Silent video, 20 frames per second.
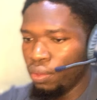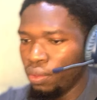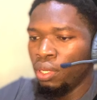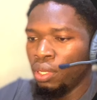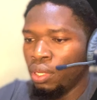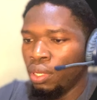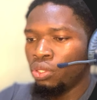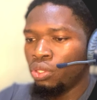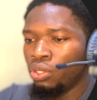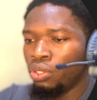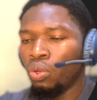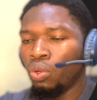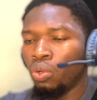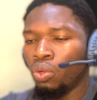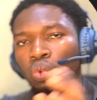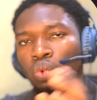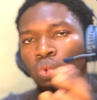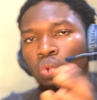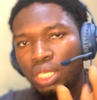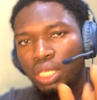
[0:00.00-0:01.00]
So
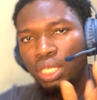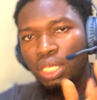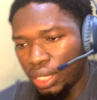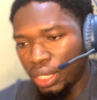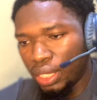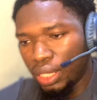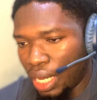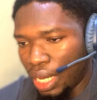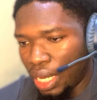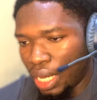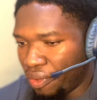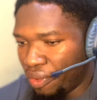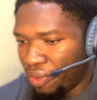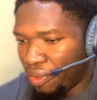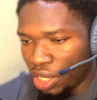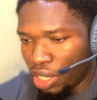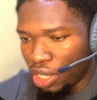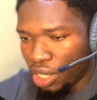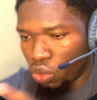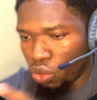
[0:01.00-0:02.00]
with this now,
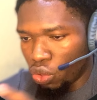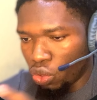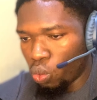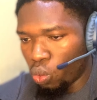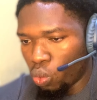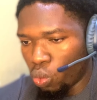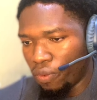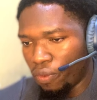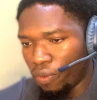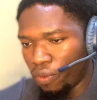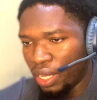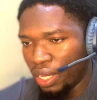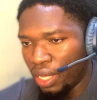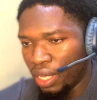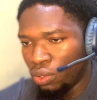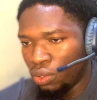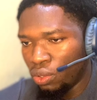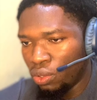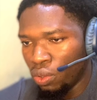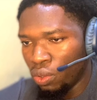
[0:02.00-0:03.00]
everything should work fine.
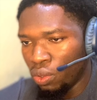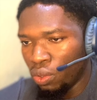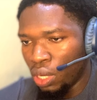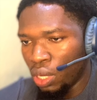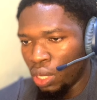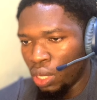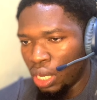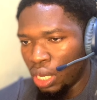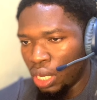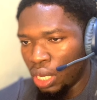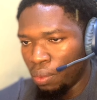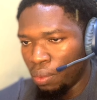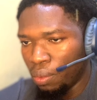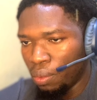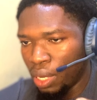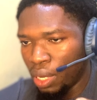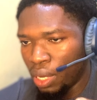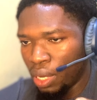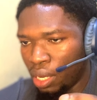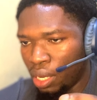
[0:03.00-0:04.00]
So
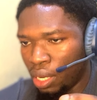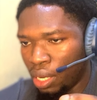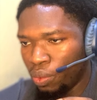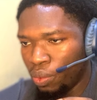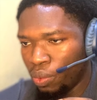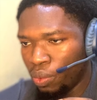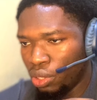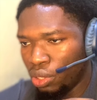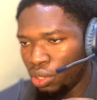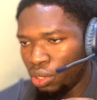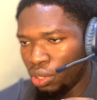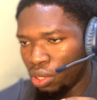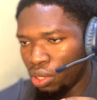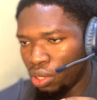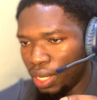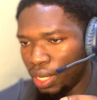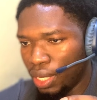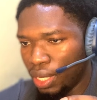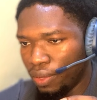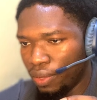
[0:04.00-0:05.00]
are we sure
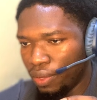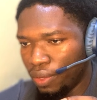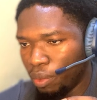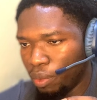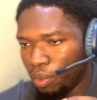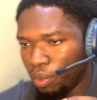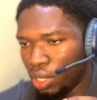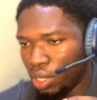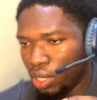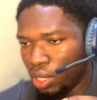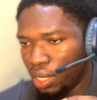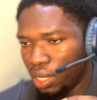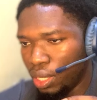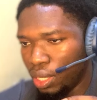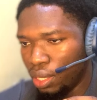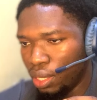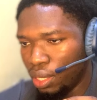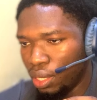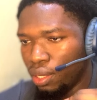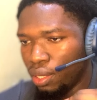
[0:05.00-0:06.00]
we're using V model
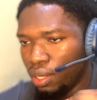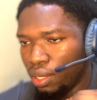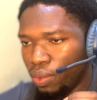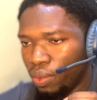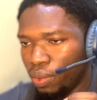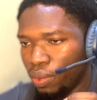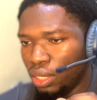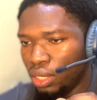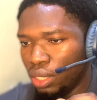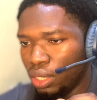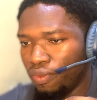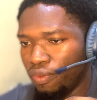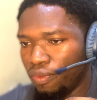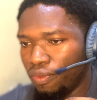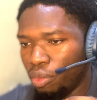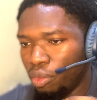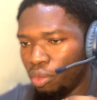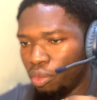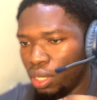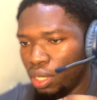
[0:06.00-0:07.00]
here? Okay, we're using V
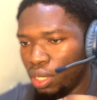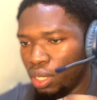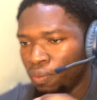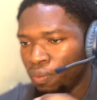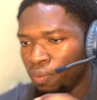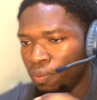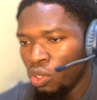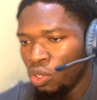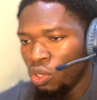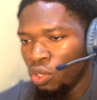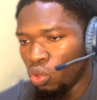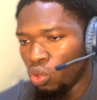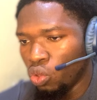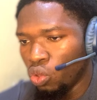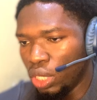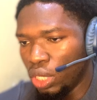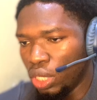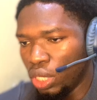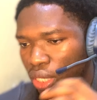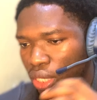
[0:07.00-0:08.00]
model. So
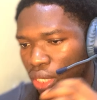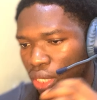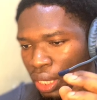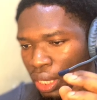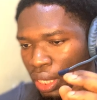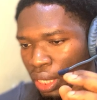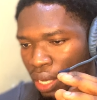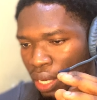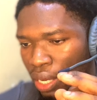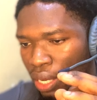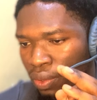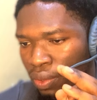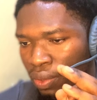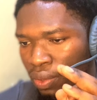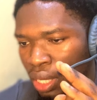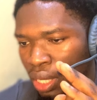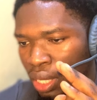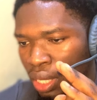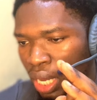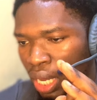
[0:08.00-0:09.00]
with this now,
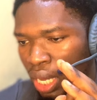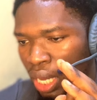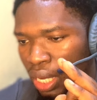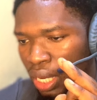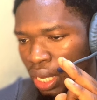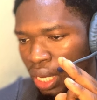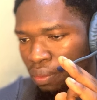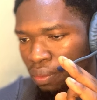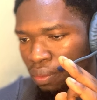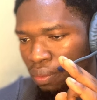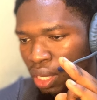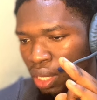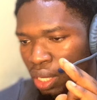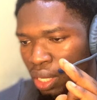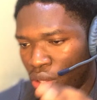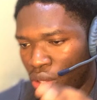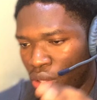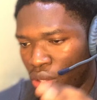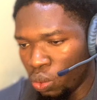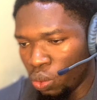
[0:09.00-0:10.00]

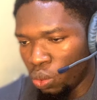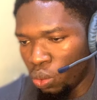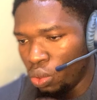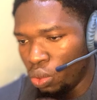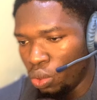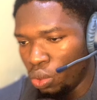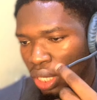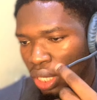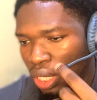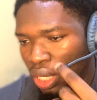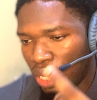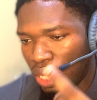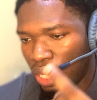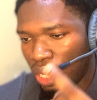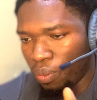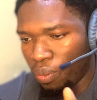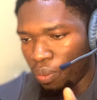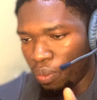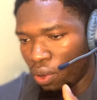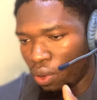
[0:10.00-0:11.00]
it would keep
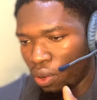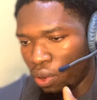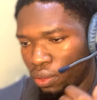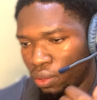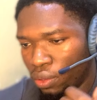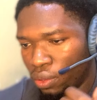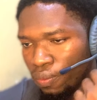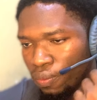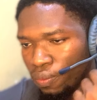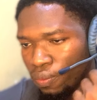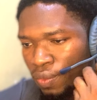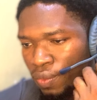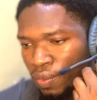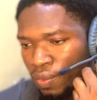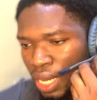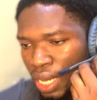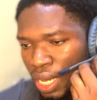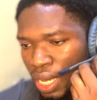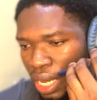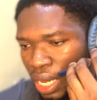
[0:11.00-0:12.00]
on
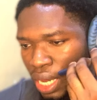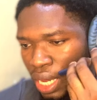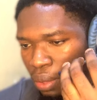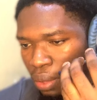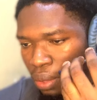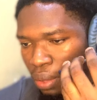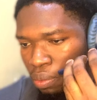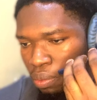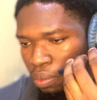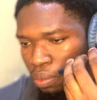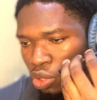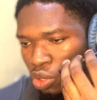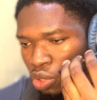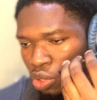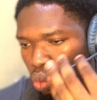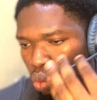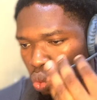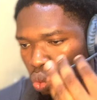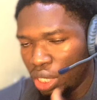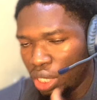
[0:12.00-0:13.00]

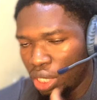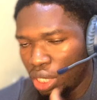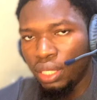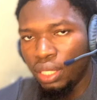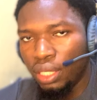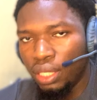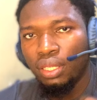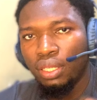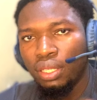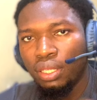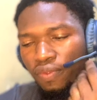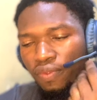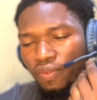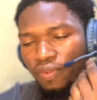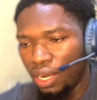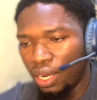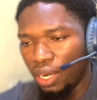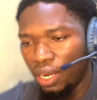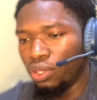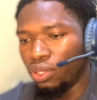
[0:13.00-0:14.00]
switching the
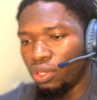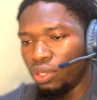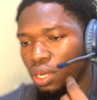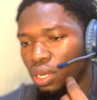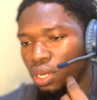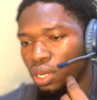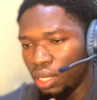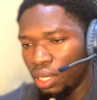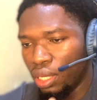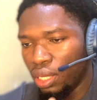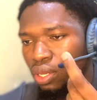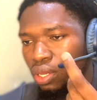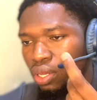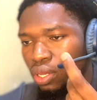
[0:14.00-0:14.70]
value, toggling.